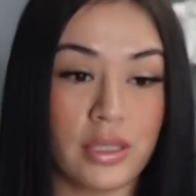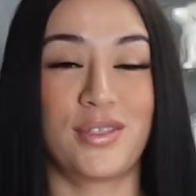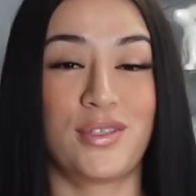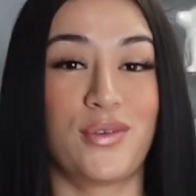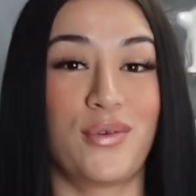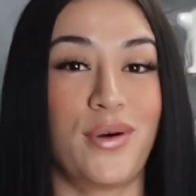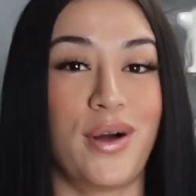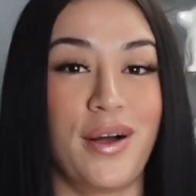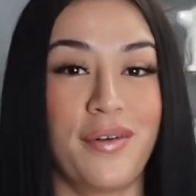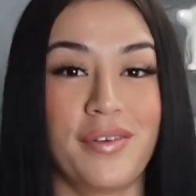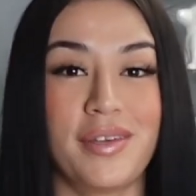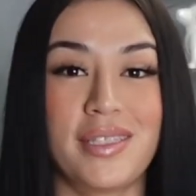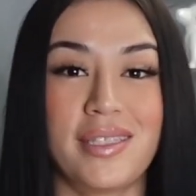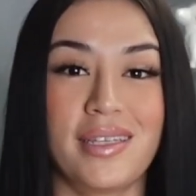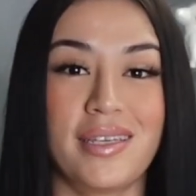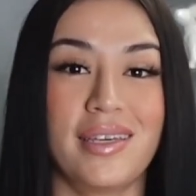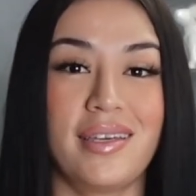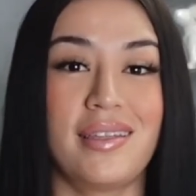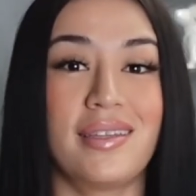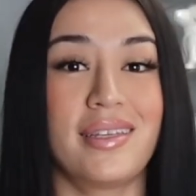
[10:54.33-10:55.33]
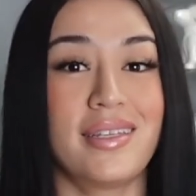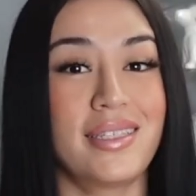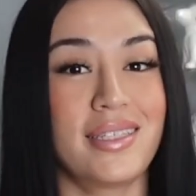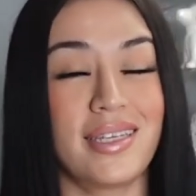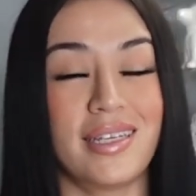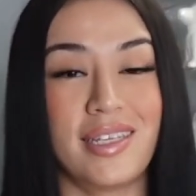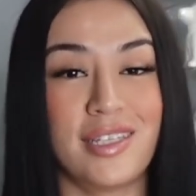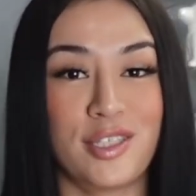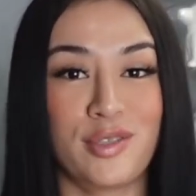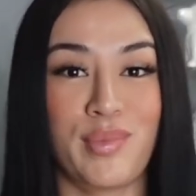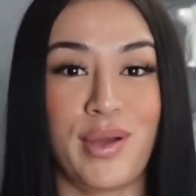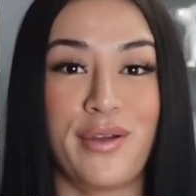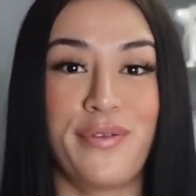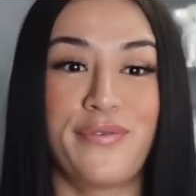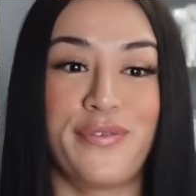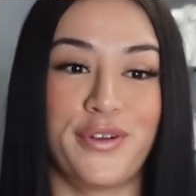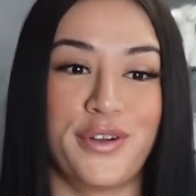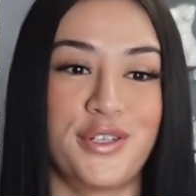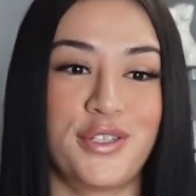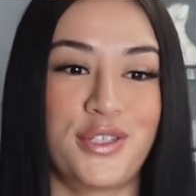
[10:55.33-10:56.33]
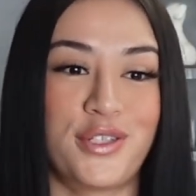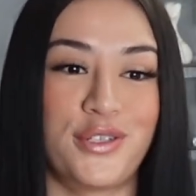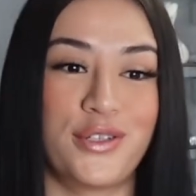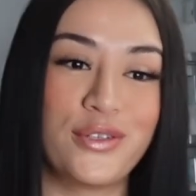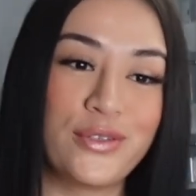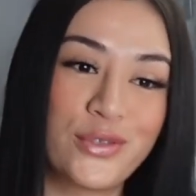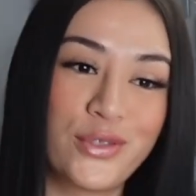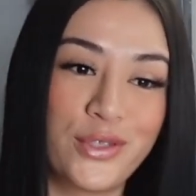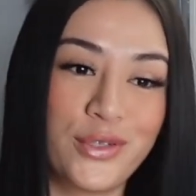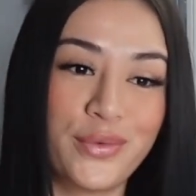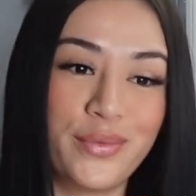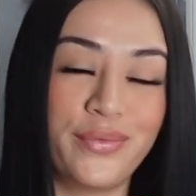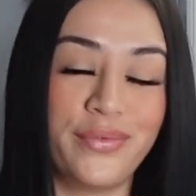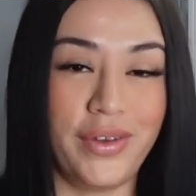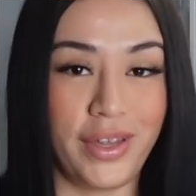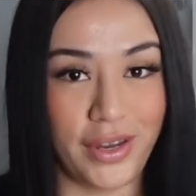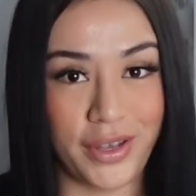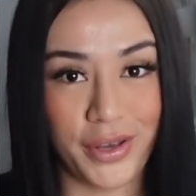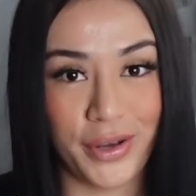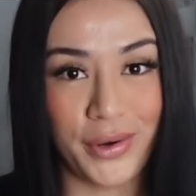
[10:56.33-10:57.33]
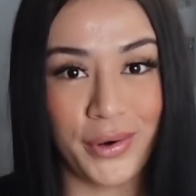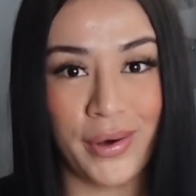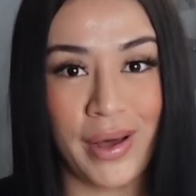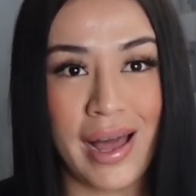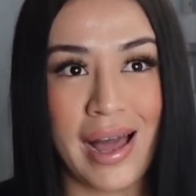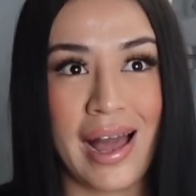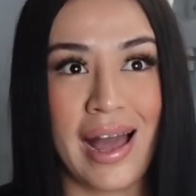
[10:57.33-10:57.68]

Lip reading: So obviously this is my first YouTube video.